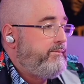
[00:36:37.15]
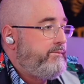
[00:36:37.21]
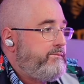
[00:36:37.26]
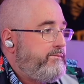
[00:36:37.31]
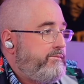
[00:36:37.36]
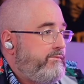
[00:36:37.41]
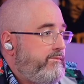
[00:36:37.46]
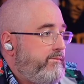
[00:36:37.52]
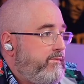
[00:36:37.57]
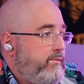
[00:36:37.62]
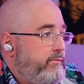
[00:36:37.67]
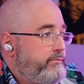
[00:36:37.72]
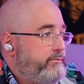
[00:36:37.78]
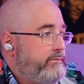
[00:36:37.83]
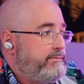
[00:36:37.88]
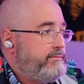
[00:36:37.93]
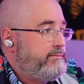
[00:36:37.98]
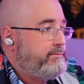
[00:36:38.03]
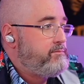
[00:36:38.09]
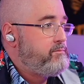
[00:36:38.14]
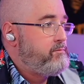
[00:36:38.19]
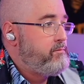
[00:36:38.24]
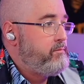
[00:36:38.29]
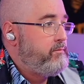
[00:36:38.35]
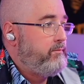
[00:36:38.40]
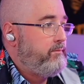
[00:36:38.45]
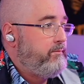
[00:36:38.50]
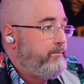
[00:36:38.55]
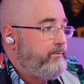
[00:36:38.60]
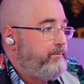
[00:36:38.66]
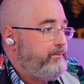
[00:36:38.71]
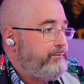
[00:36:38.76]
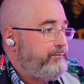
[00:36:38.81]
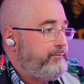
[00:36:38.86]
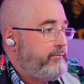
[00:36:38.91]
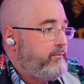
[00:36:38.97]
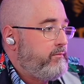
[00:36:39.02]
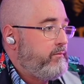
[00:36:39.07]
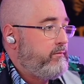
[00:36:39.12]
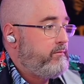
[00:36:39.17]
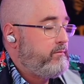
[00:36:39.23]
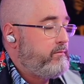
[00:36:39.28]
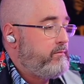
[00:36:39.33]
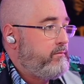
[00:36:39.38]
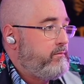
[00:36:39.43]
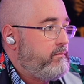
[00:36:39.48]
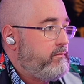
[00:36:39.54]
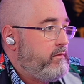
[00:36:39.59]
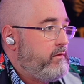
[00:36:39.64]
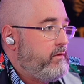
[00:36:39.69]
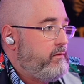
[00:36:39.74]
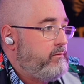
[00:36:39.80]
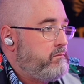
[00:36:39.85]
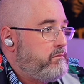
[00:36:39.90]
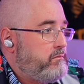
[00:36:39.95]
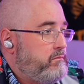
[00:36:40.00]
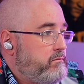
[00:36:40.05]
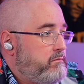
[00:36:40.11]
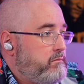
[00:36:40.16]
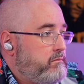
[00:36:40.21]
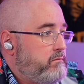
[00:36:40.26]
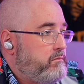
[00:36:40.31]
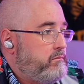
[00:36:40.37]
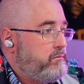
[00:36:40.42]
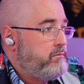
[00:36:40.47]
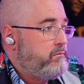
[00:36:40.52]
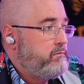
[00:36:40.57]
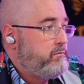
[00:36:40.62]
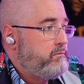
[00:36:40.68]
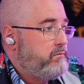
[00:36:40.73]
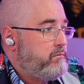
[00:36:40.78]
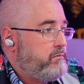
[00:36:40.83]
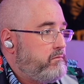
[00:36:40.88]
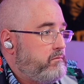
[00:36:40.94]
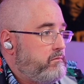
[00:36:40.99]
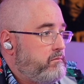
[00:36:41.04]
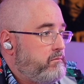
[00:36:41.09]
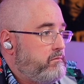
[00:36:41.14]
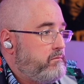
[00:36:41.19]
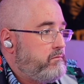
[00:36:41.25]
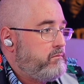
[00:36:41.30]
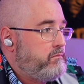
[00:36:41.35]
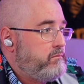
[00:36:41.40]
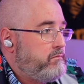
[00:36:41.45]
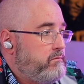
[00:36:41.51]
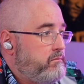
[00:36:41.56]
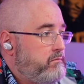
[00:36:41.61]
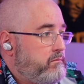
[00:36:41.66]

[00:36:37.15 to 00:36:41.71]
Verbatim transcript: Your obligation to the table is satisfied, John Wick.